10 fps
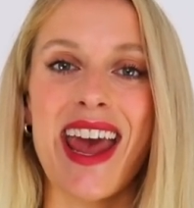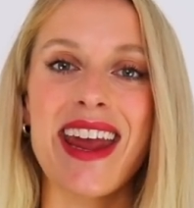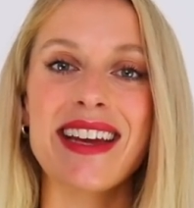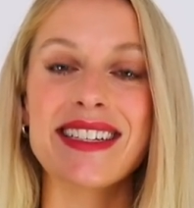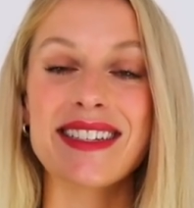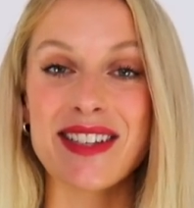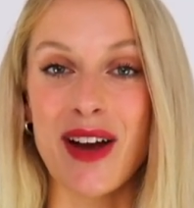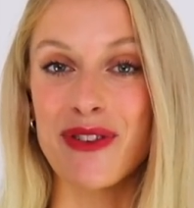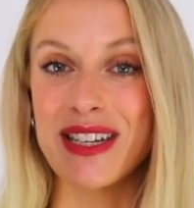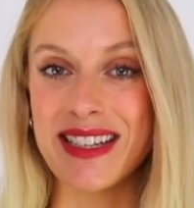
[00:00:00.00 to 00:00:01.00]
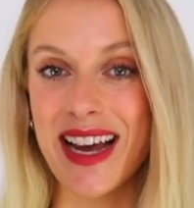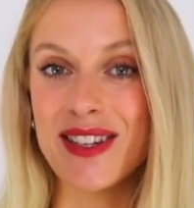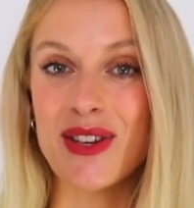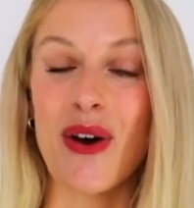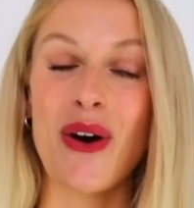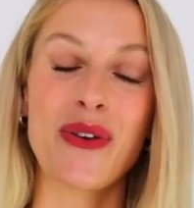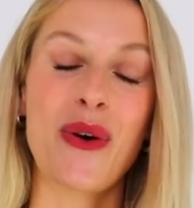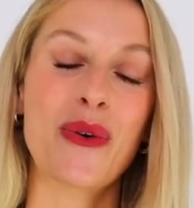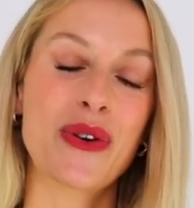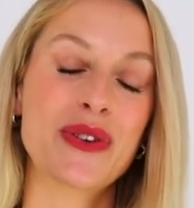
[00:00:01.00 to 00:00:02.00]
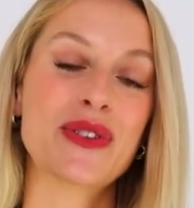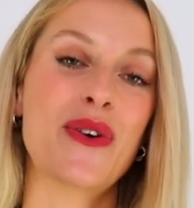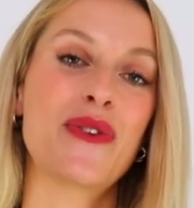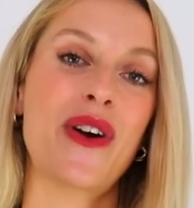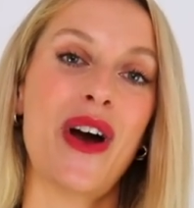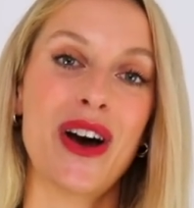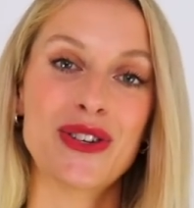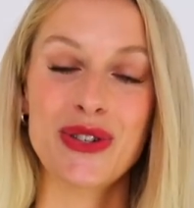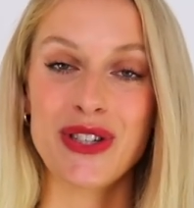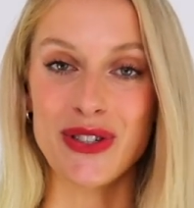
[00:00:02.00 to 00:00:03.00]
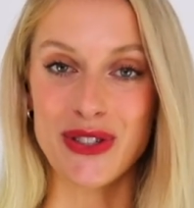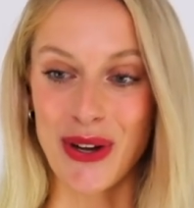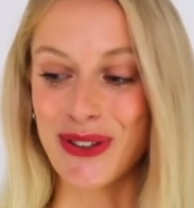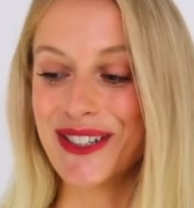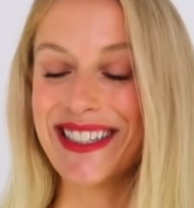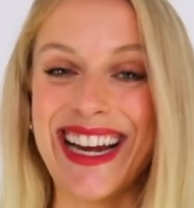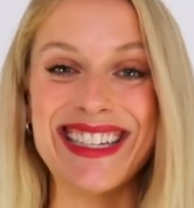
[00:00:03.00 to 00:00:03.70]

a discovery set on orders over $100,